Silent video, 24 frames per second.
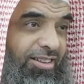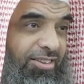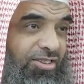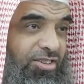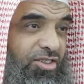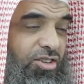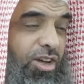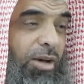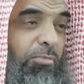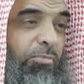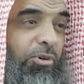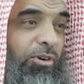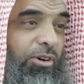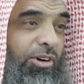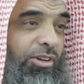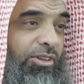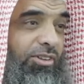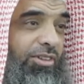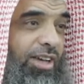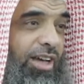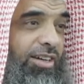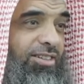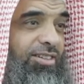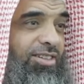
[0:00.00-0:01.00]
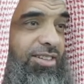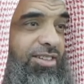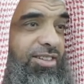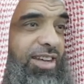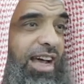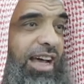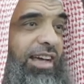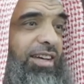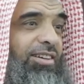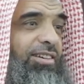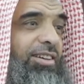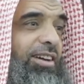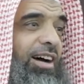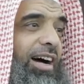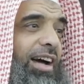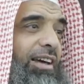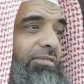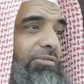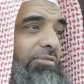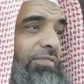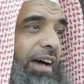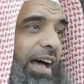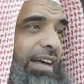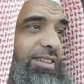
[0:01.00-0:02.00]
Summer in Texas, I,
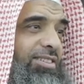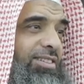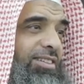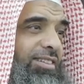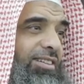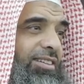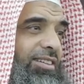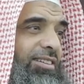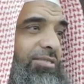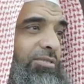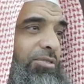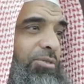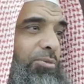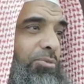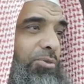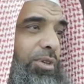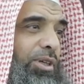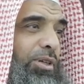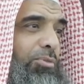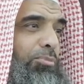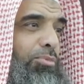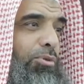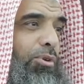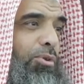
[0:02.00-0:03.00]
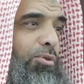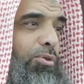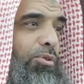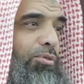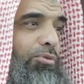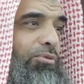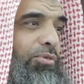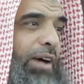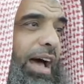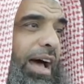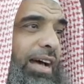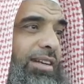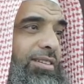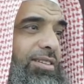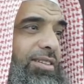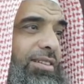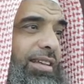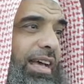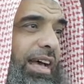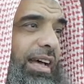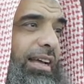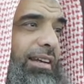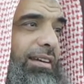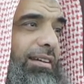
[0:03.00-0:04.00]
I fasted. We broke
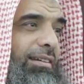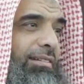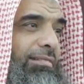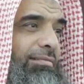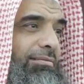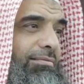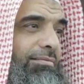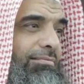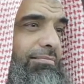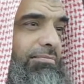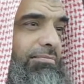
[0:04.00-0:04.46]
fast at